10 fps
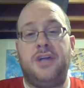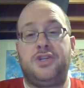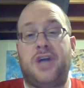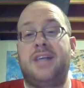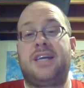
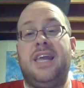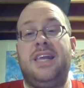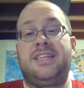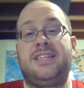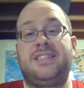giant
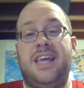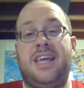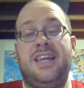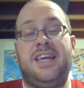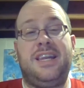hyena
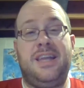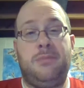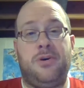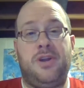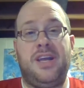steak and
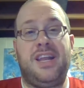kidney pudding.